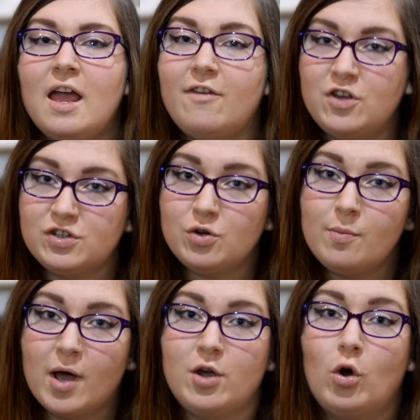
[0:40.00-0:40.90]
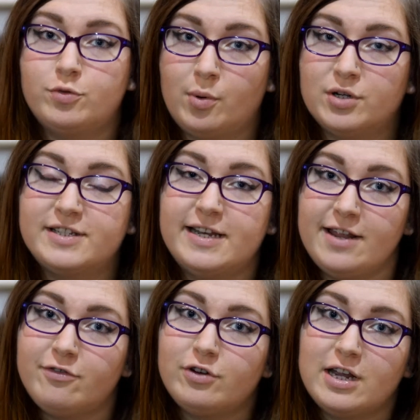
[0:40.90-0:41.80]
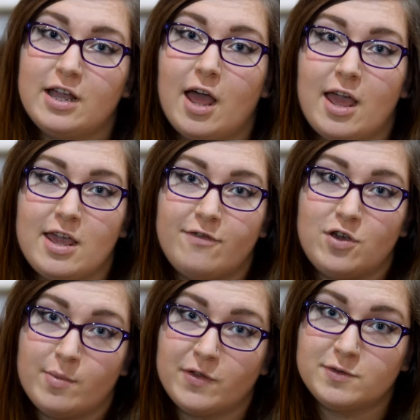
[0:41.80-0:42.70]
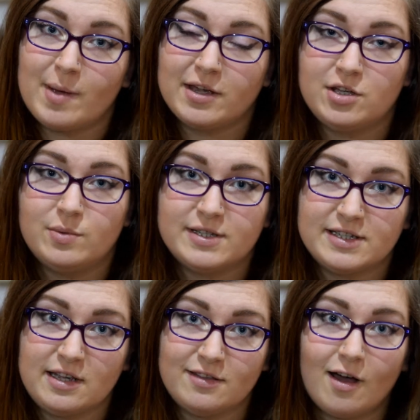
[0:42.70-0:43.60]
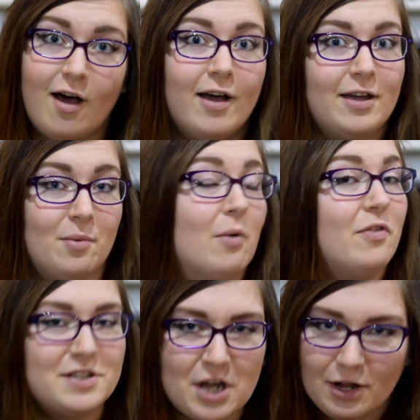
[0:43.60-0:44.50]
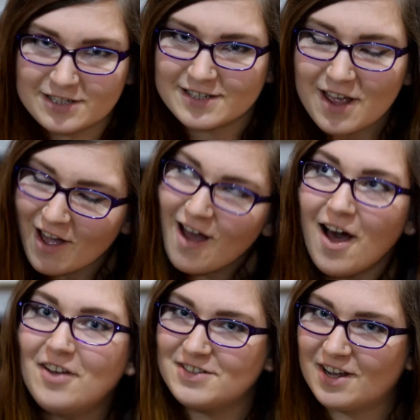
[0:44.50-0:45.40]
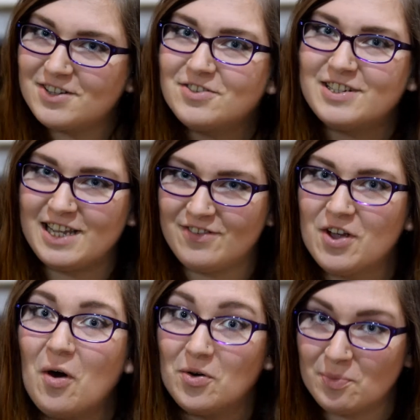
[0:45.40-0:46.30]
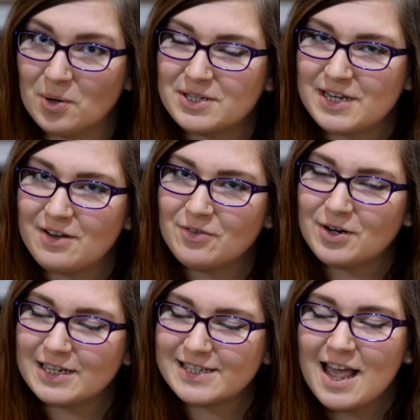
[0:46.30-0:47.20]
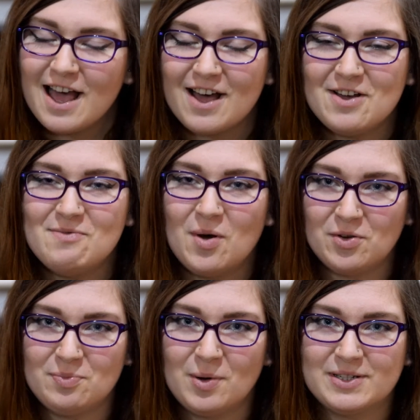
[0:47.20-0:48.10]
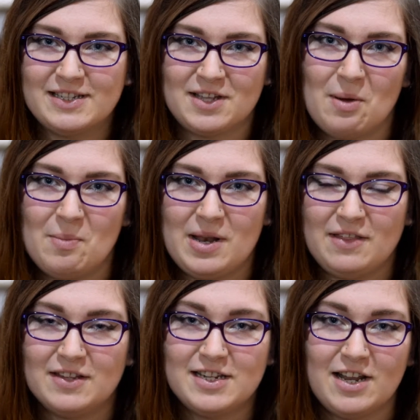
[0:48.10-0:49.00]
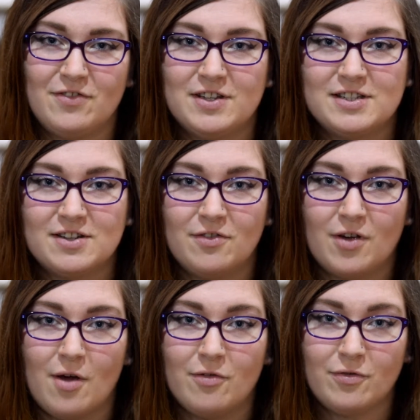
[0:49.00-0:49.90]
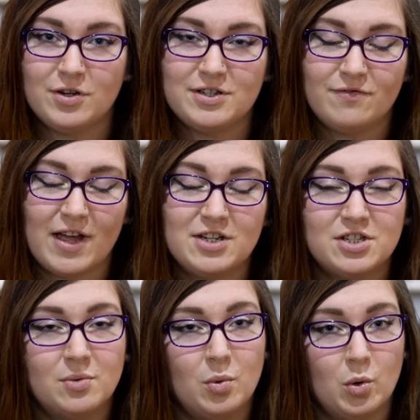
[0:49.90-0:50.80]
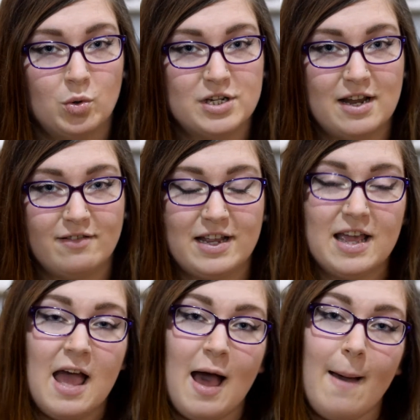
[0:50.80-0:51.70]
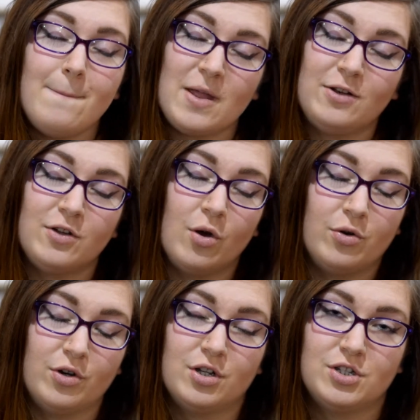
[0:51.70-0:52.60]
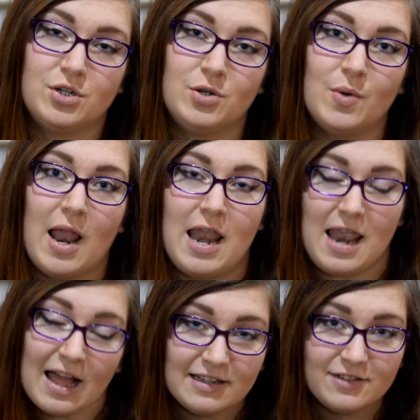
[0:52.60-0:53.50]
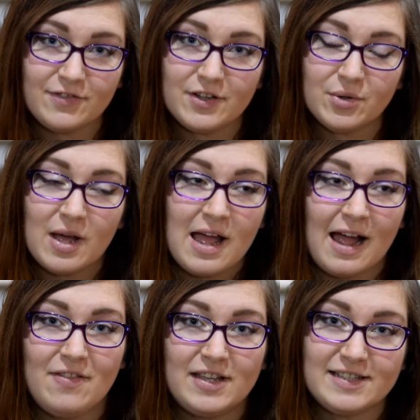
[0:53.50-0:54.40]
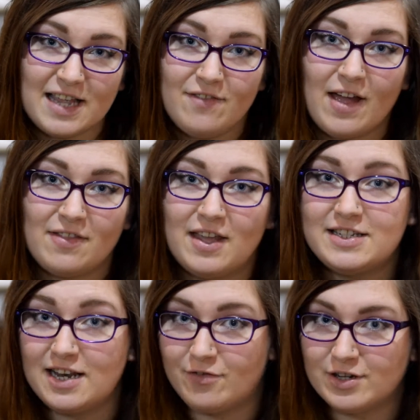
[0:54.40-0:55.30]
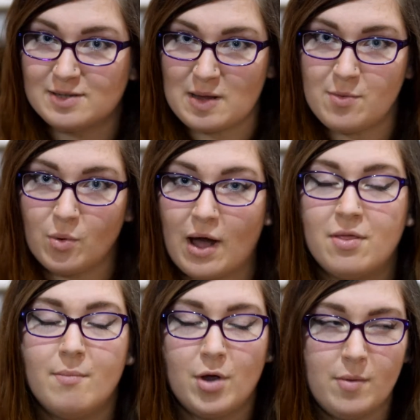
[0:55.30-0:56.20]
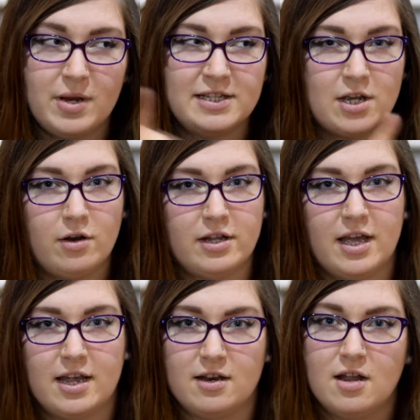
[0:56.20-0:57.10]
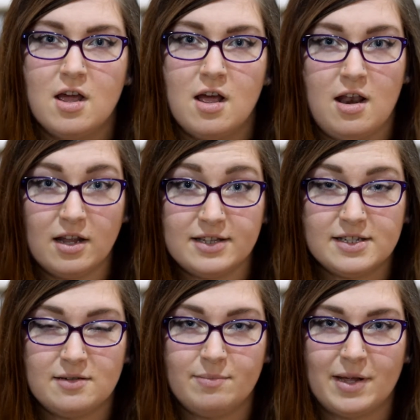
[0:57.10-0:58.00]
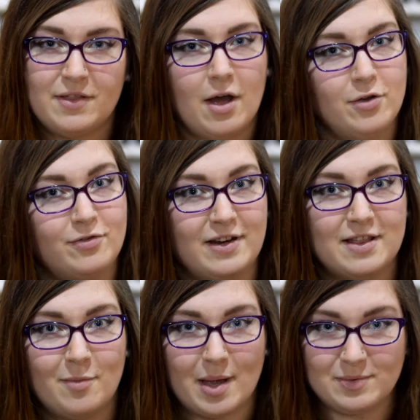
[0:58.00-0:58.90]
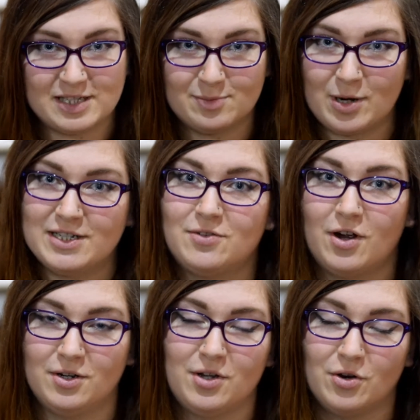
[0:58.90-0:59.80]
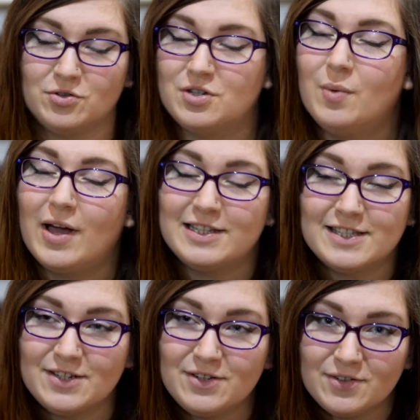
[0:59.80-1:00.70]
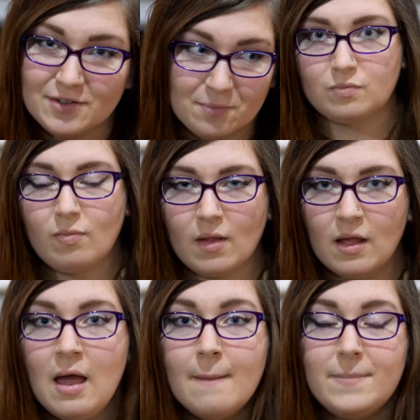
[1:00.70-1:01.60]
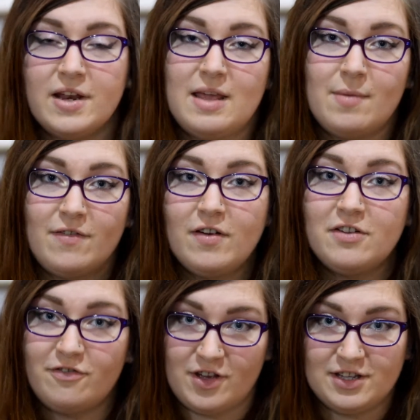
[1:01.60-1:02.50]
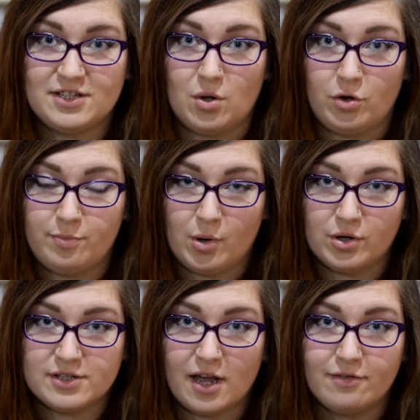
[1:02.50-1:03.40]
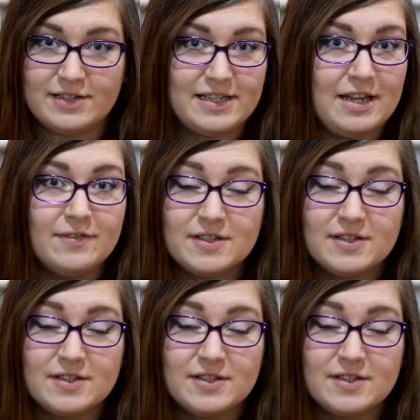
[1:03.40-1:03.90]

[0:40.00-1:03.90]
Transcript: If you saw my odd box delivery a few months back, you would see that for starters, I've started receiving odd box deliveries. Odd box is a company that delivers fruit and veg that will ordinarily have been gone to landfill, and they save it and they deliver it to people. At the moment it's only in London, but hopefully they'll be able to spread countrywide soon. But in my very first odd box I received